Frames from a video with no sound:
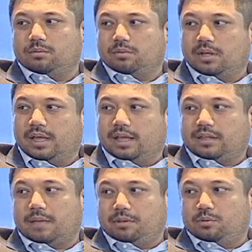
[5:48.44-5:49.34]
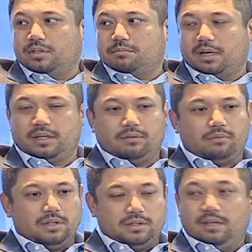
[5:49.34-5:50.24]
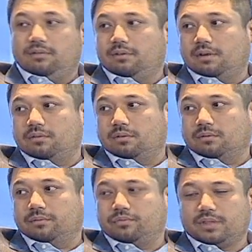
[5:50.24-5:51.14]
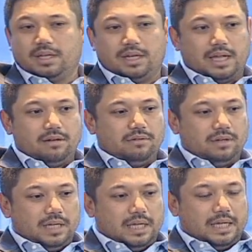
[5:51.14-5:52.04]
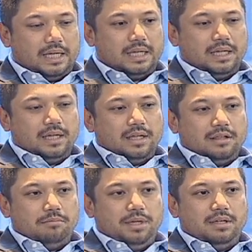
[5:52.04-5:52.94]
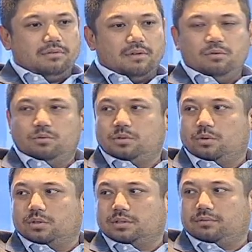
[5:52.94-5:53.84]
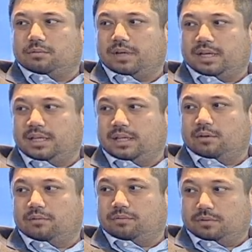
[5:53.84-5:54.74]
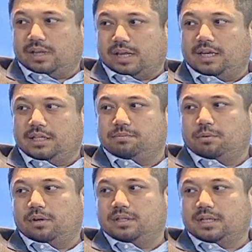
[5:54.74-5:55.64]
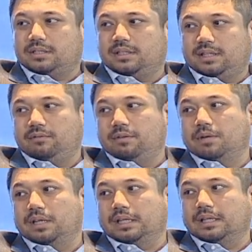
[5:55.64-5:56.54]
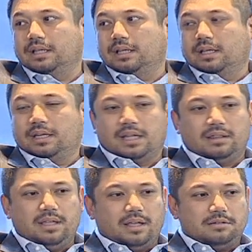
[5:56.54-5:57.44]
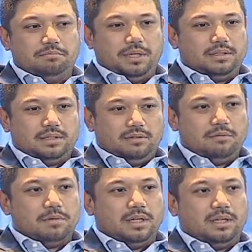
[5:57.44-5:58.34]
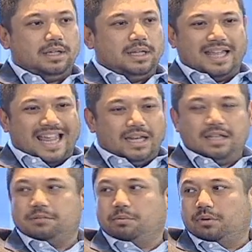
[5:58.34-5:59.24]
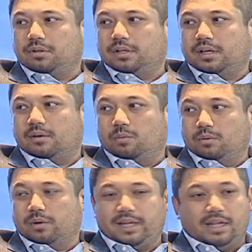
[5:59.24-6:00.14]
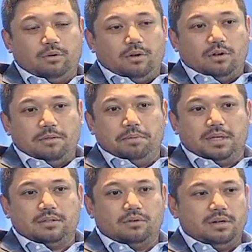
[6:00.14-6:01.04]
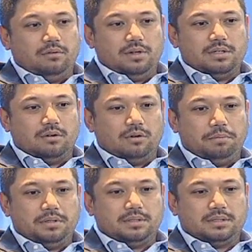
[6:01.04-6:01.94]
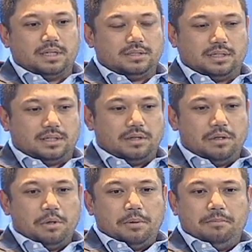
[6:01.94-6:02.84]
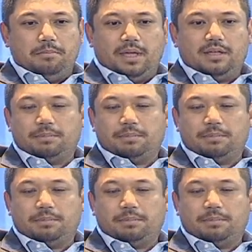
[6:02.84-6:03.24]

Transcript: to tap into this market for the TV revenue. And at the end of the day, the biggest revenue source from any sport is actually TV money. Yeah. Nothing else beats TV money in any sport worldwide, including Olympics. The only reason the Olympics is such a big